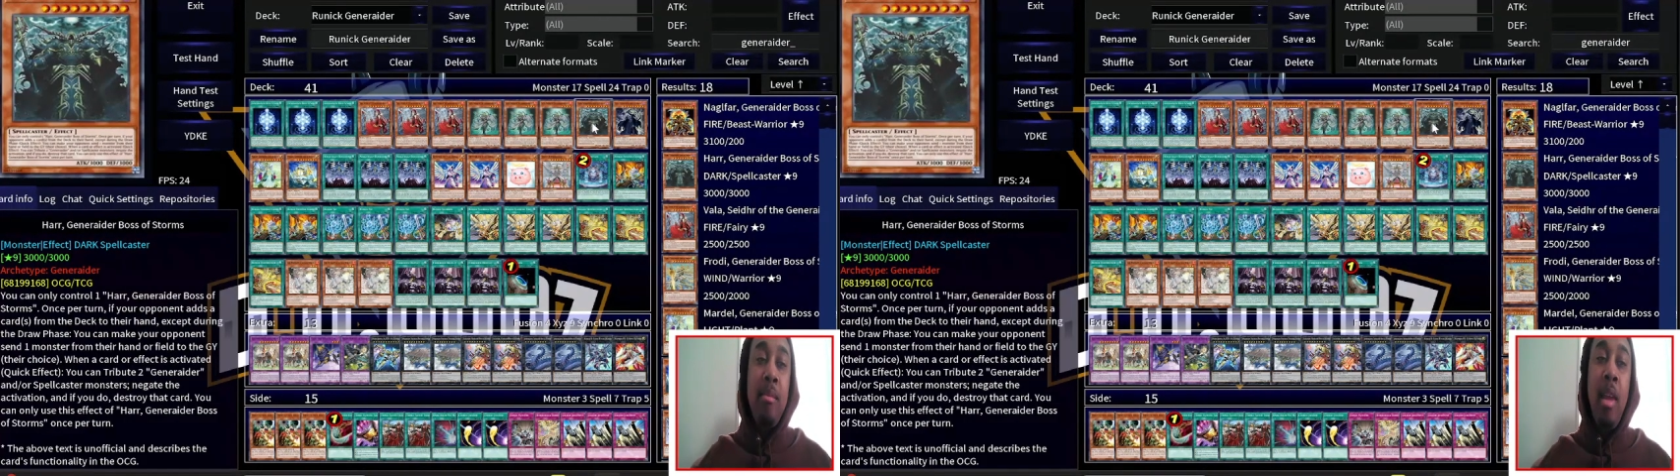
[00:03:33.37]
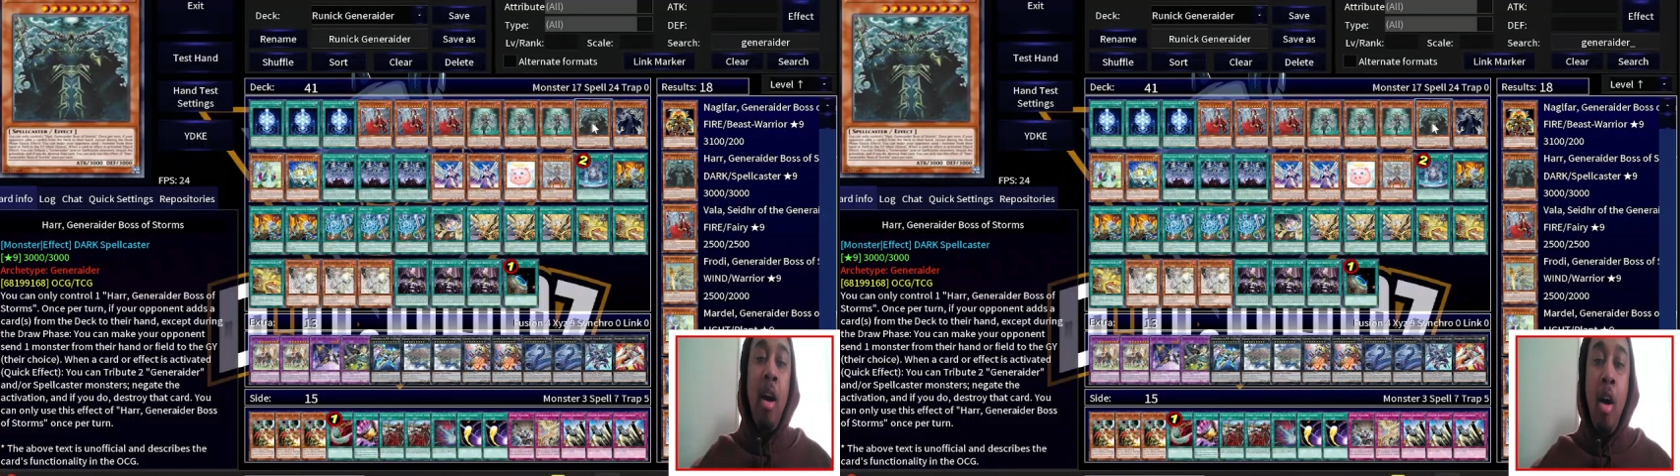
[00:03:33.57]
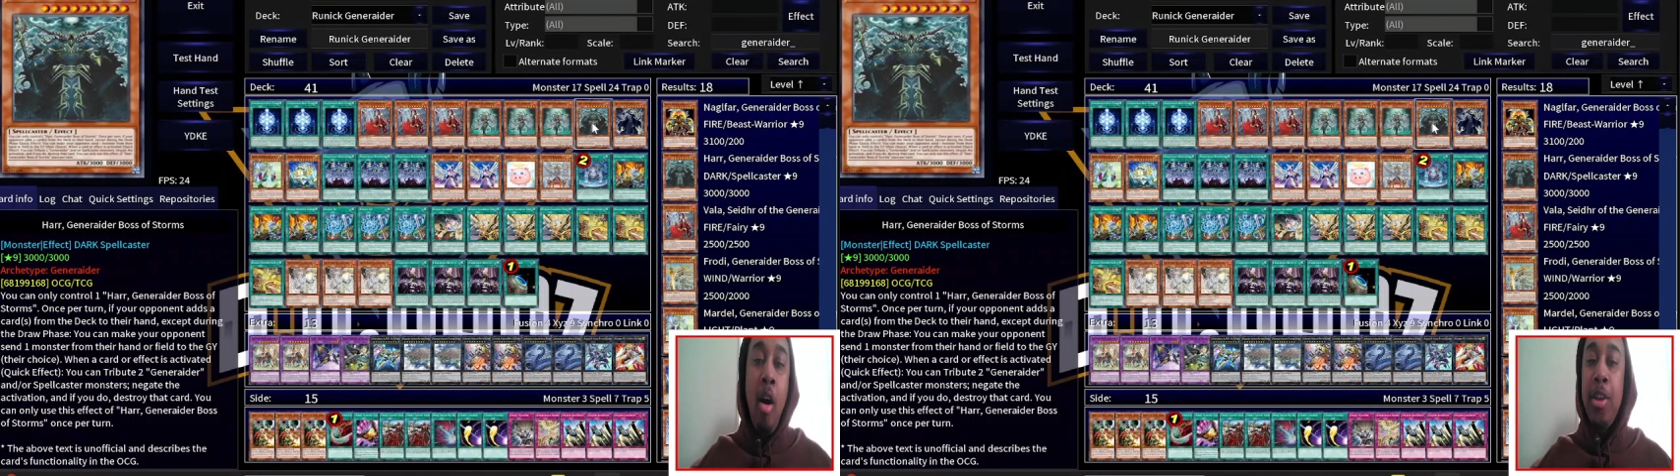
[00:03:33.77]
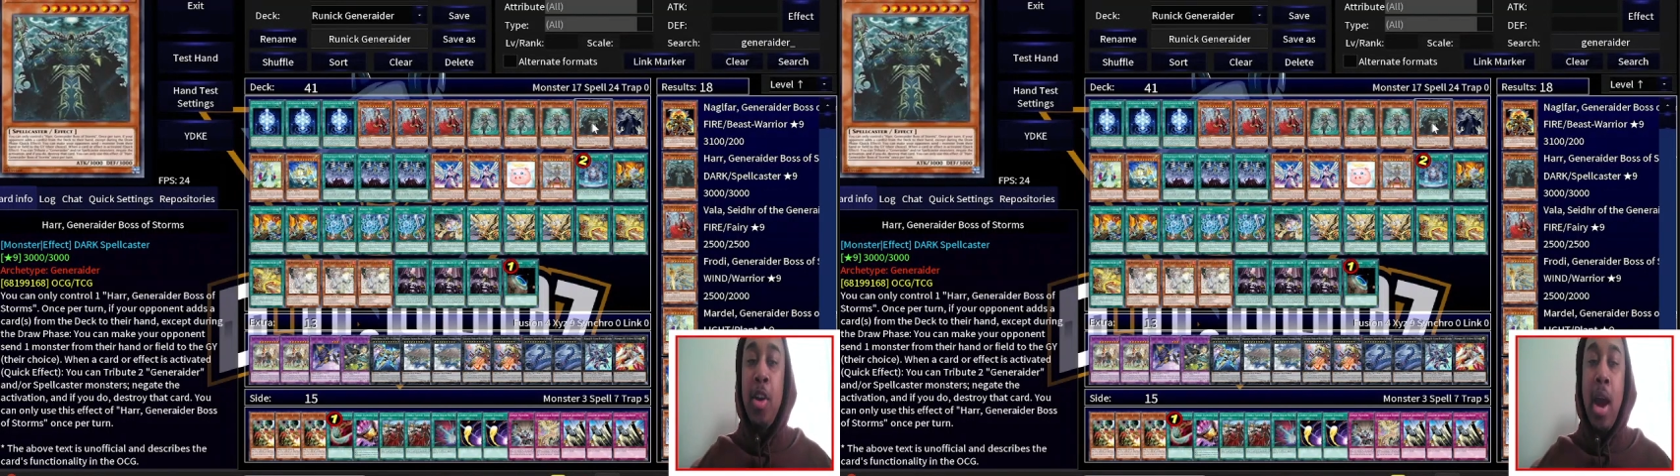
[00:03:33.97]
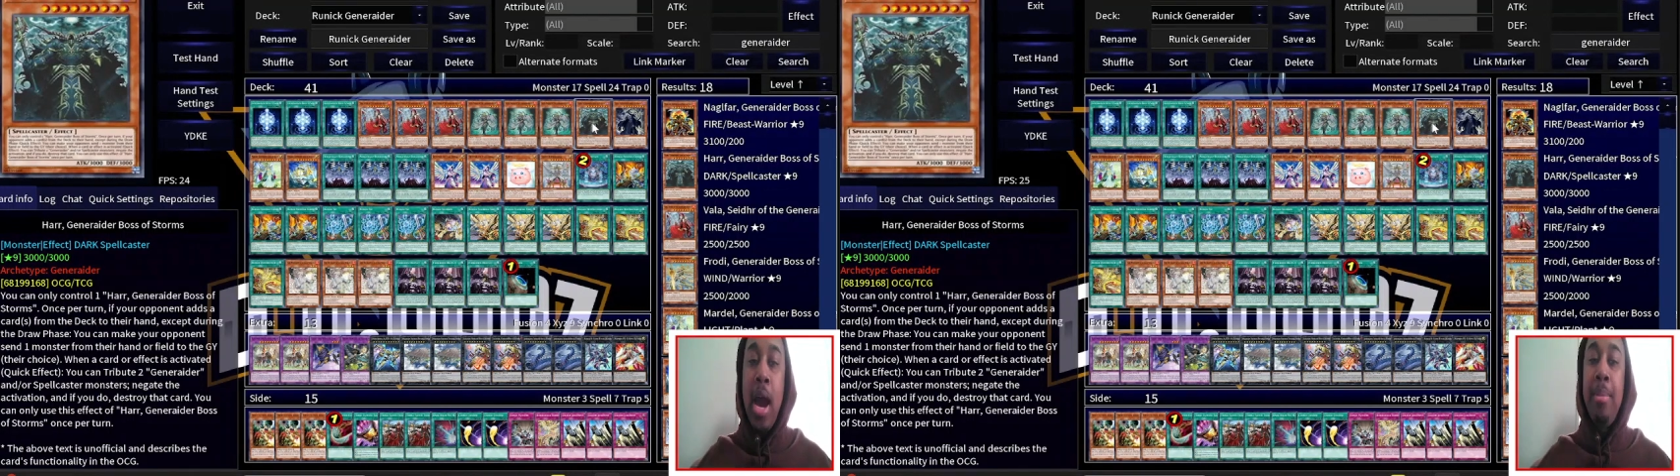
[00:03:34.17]
Hard,
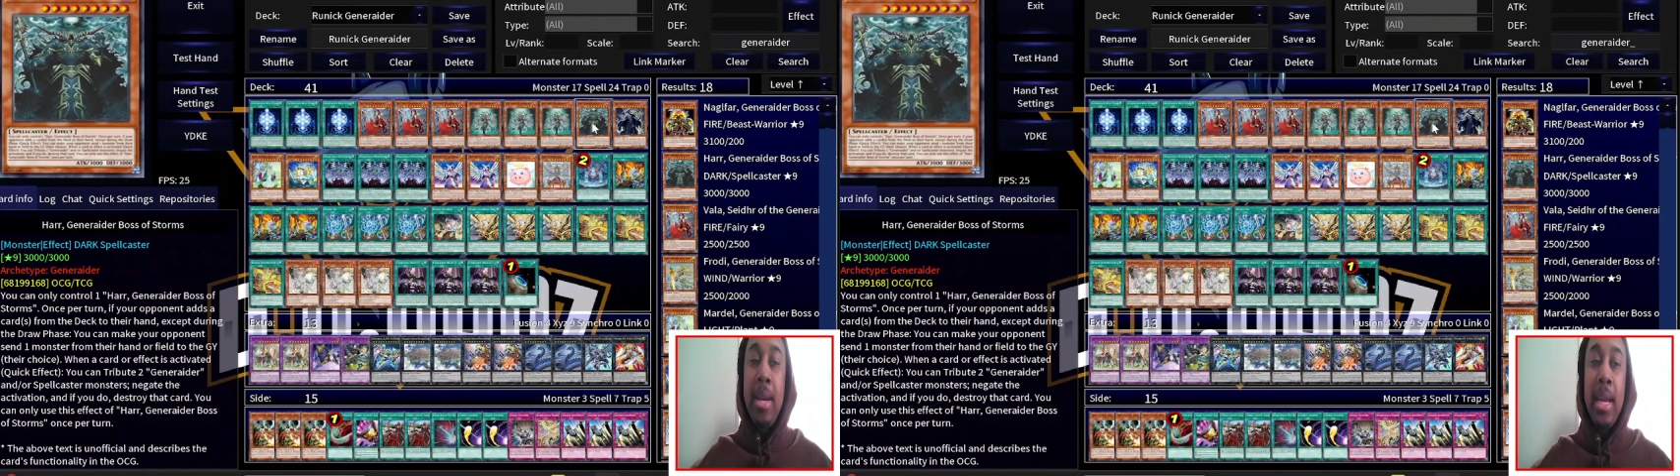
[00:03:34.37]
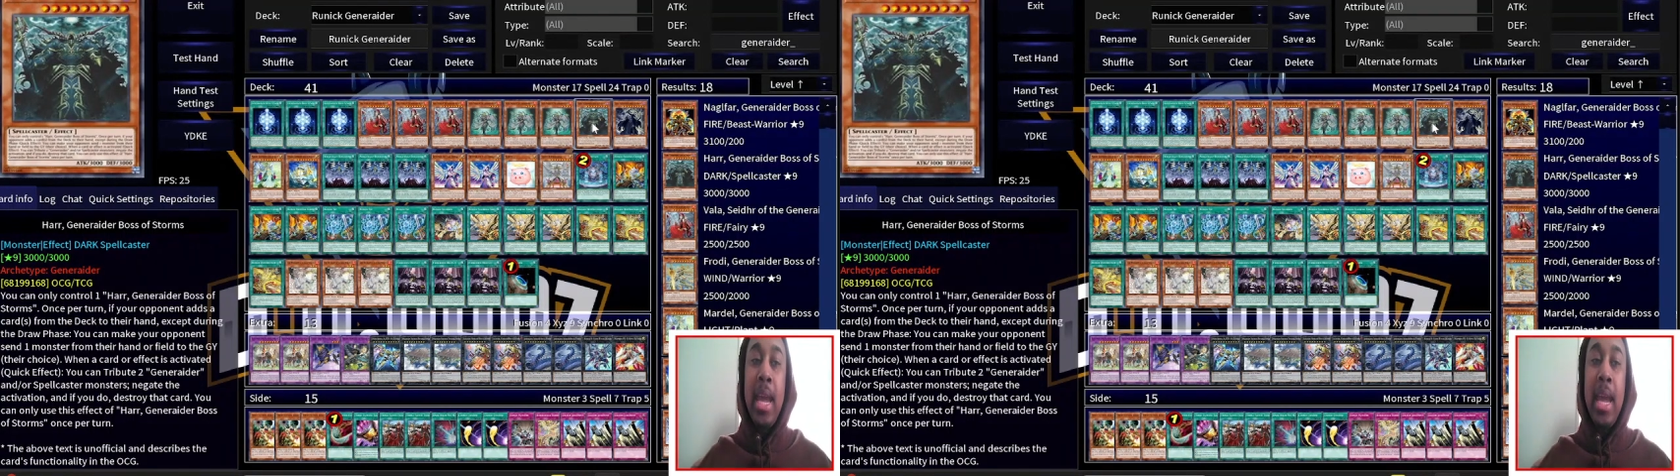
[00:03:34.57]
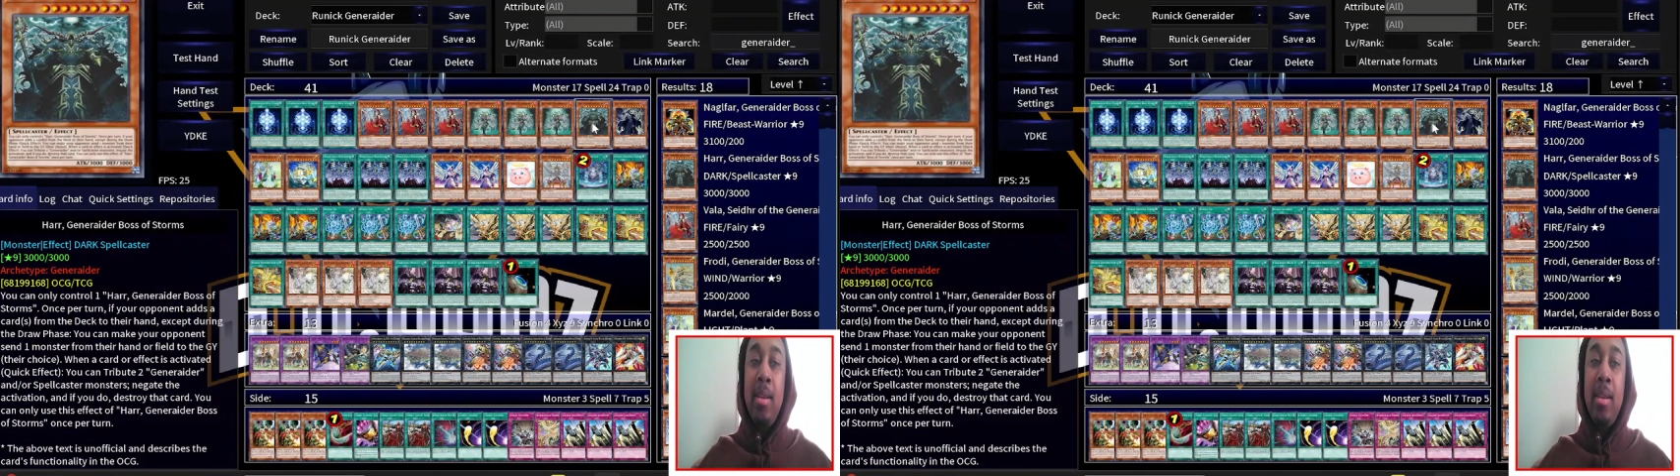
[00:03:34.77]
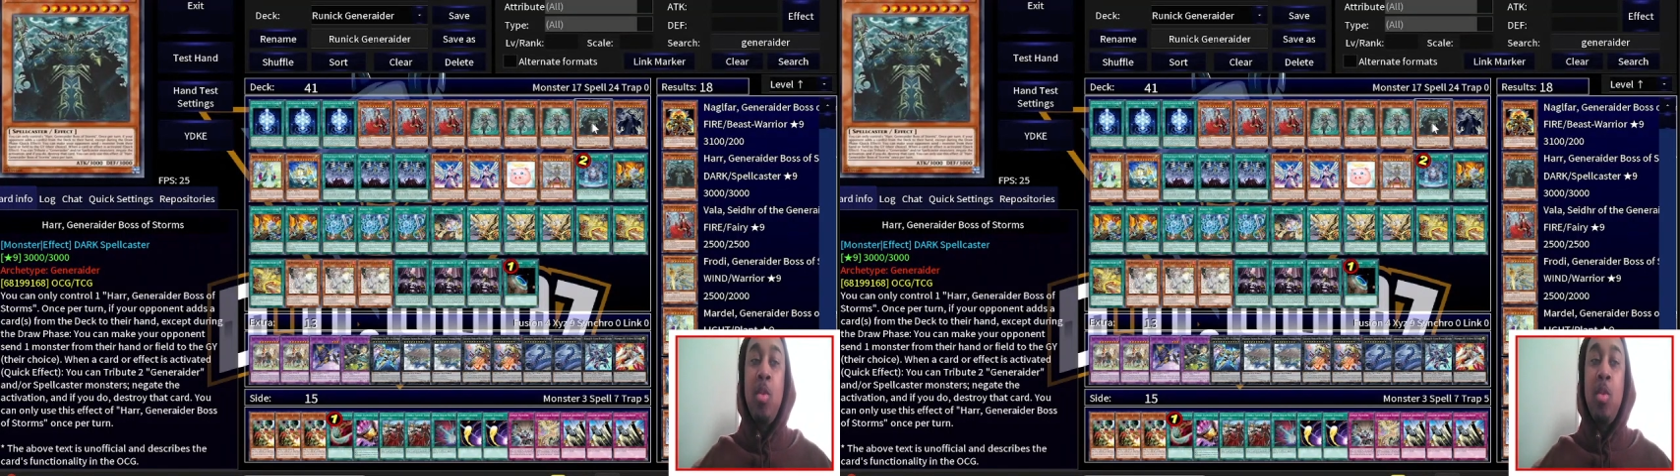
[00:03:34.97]
your Omni Negate,